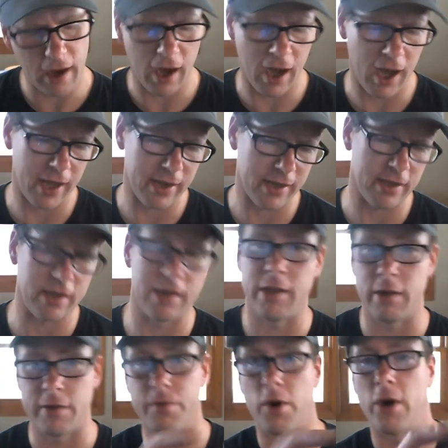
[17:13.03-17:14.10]
on eh,
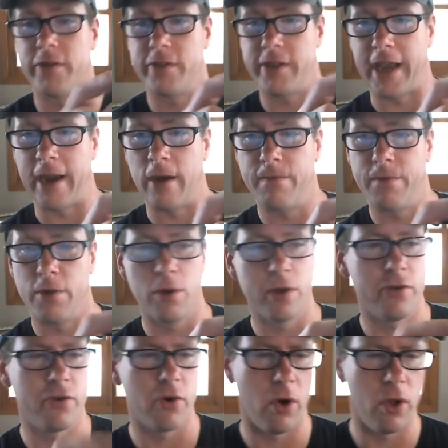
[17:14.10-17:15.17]
as far as the airflow
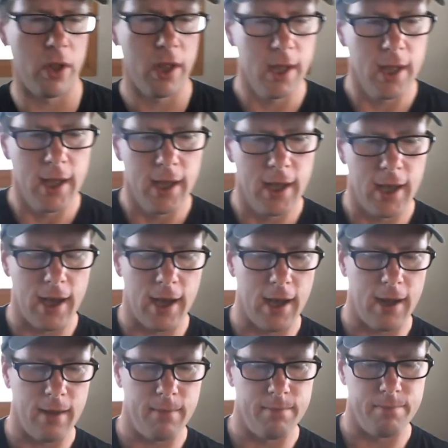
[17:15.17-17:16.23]
control.
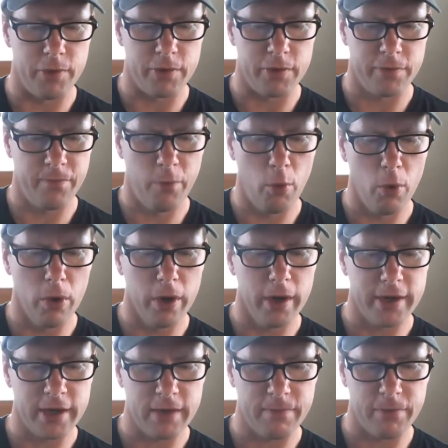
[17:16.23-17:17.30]
Um, there's four
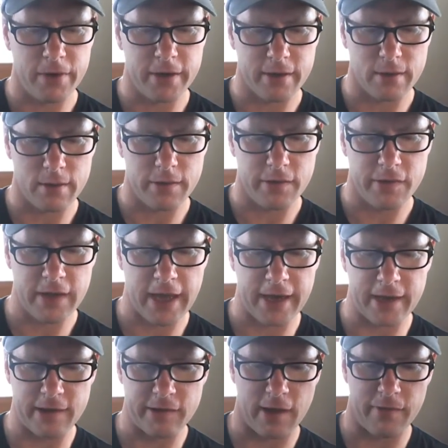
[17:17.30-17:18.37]
different
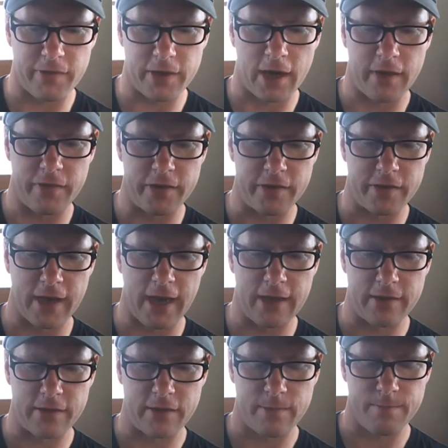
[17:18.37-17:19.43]
settings on the on these
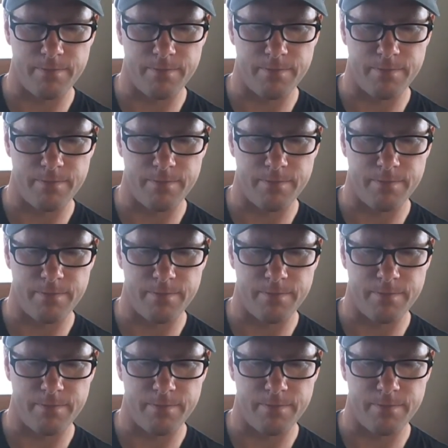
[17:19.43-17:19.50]
guys.